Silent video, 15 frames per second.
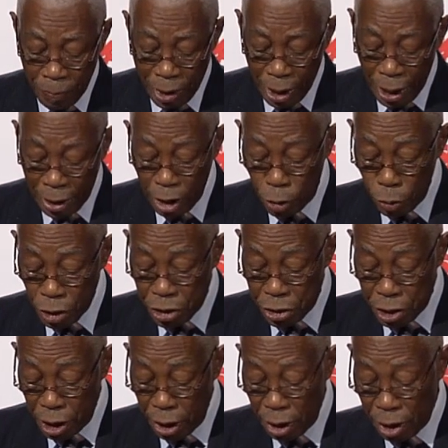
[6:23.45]
and it would
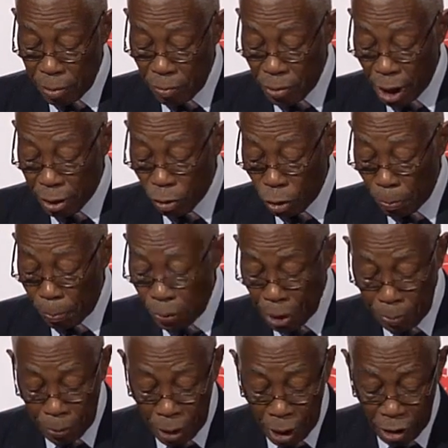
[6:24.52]
seem that our
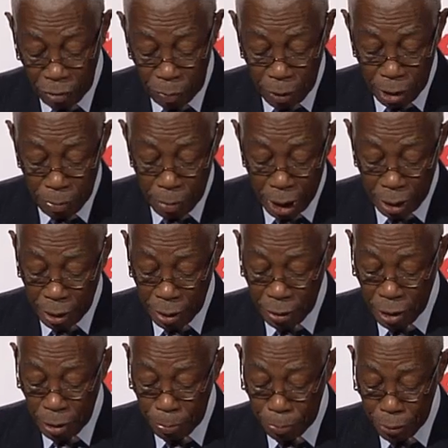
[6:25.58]
people have been making
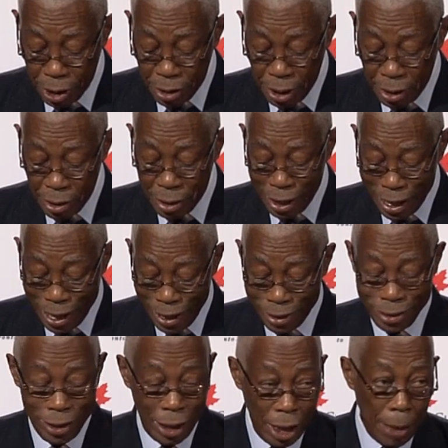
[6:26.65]
their presence
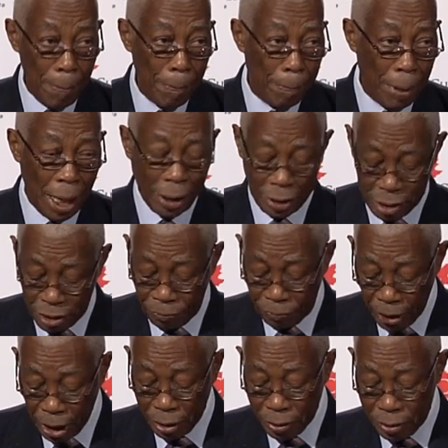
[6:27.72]
and impact
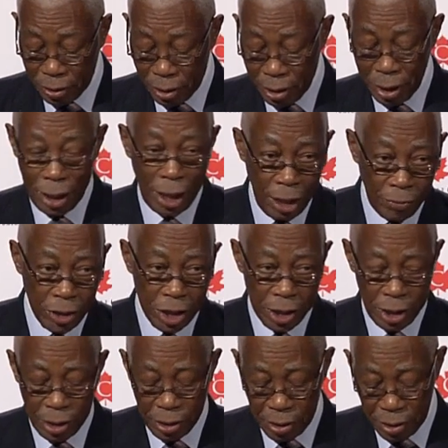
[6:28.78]
felt ever
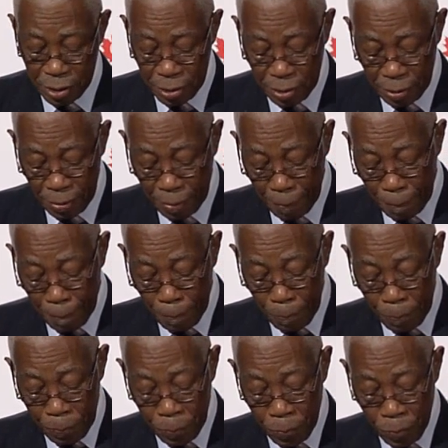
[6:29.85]
since.
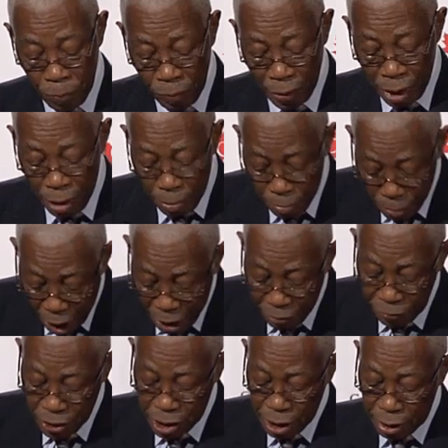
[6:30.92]
My
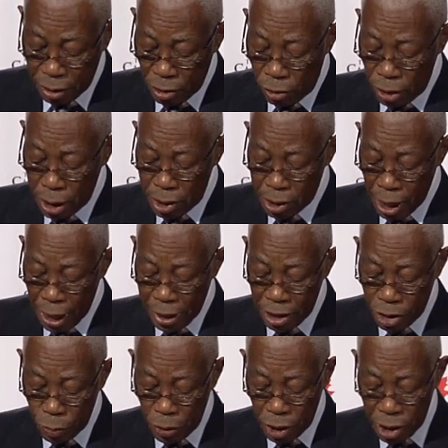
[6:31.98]
visit
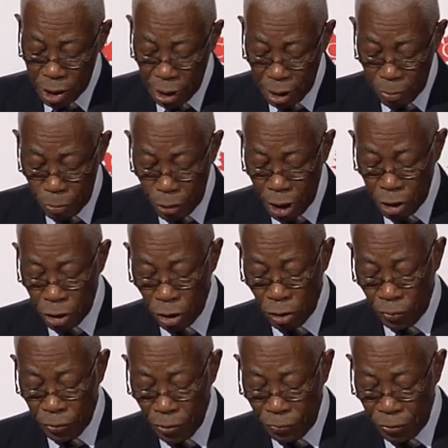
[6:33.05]
coincides with the celebration
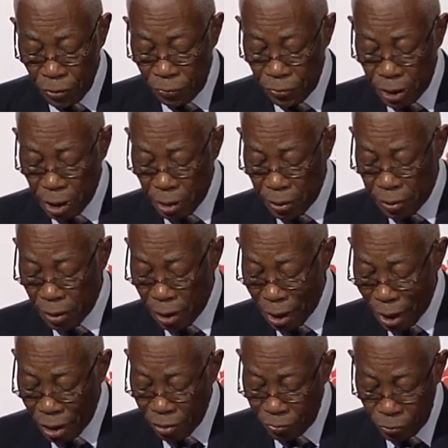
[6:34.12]
of the 50th
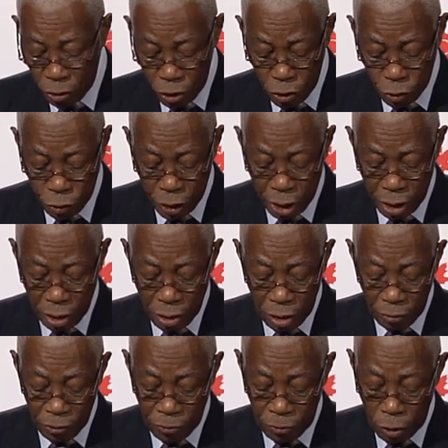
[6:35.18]
anniversary
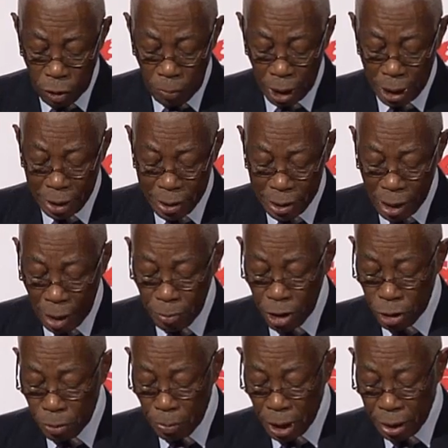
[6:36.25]
of the formal
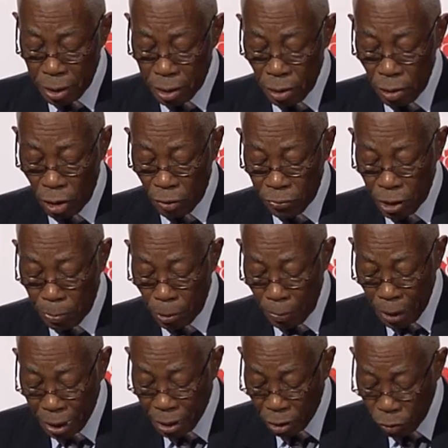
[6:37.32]
establishment of
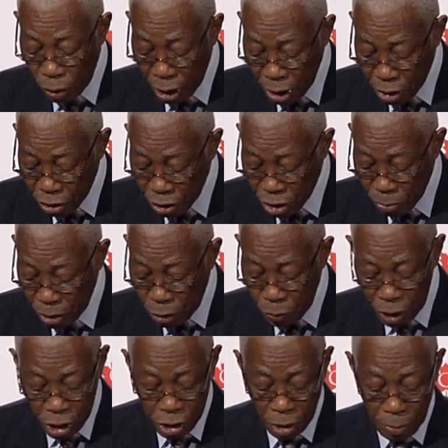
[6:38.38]
diplomatic relations
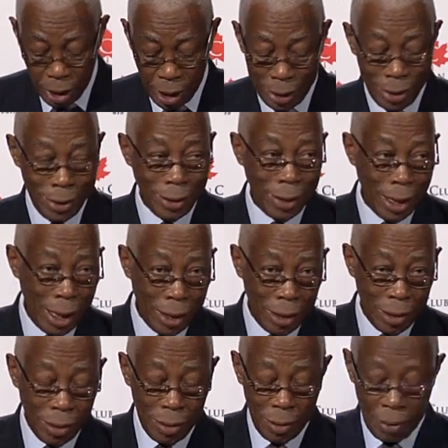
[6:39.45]
between Jamaica and
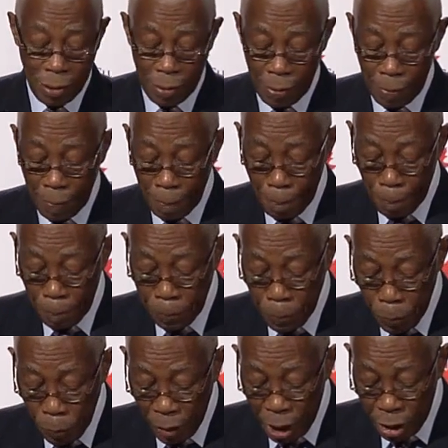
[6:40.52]
Canada.
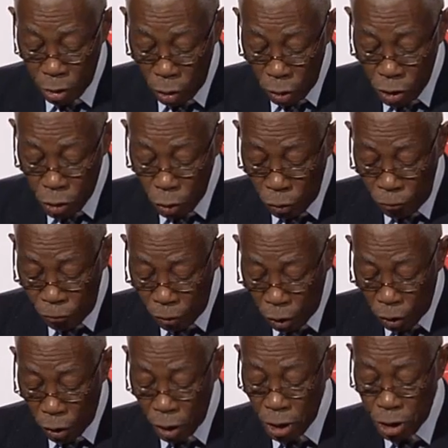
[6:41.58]
It also
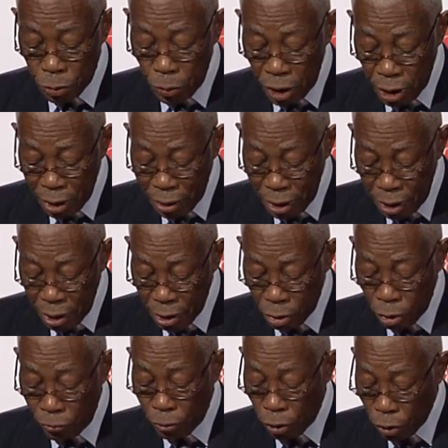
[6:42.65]
falls within the year
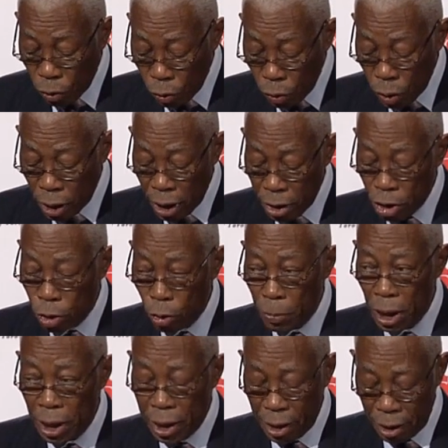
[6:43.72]
of our Golden
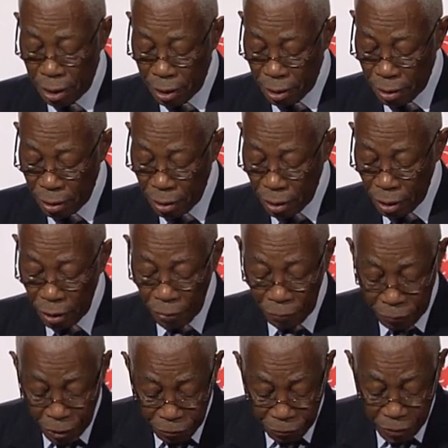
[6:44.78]
Jubilee,
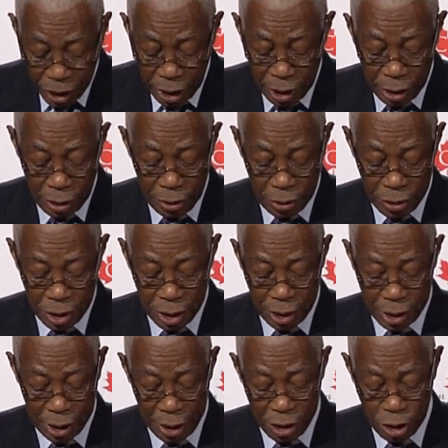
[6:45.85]
50 years
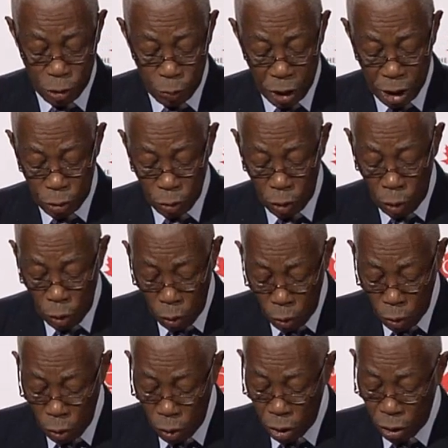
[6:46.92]
since we took
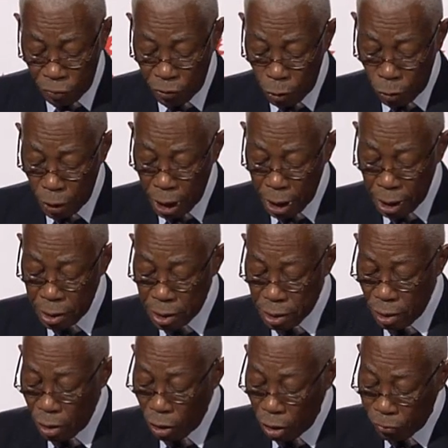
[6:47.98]
hold of the reins
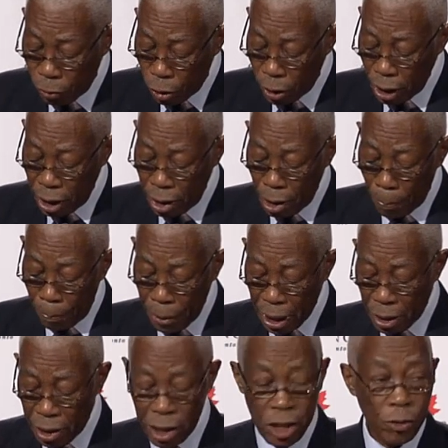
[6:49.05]
of our
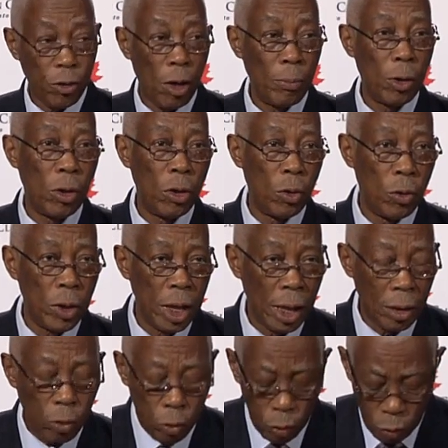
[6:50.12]
independence from colonial
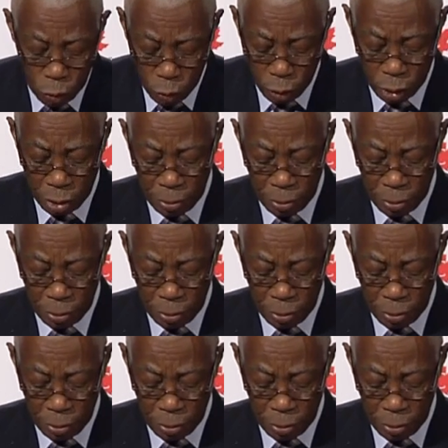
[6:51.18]
rule